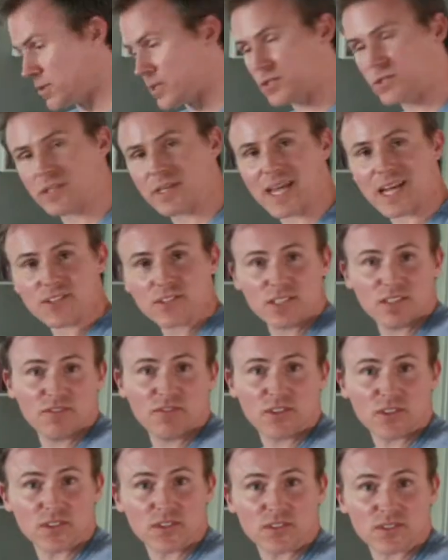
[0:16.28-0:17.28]
which actually
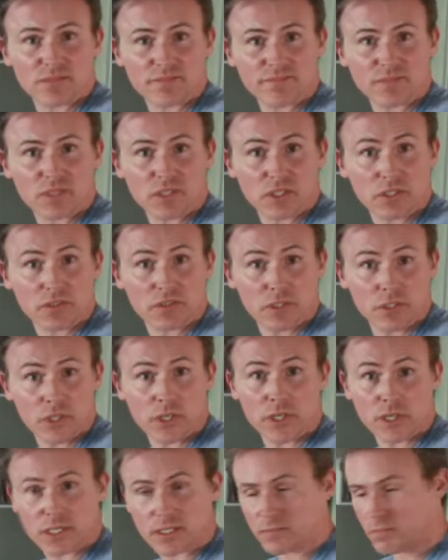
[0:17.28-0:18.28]
feels
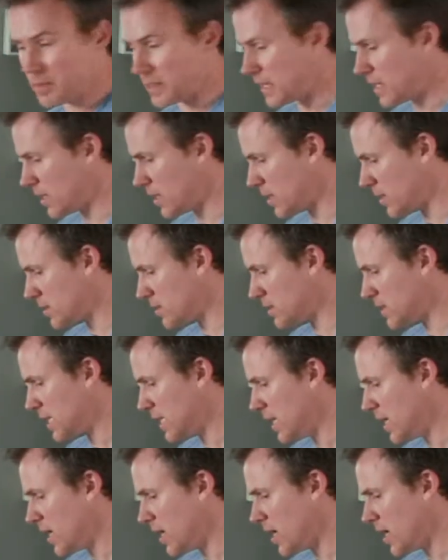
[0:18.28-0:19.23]
good because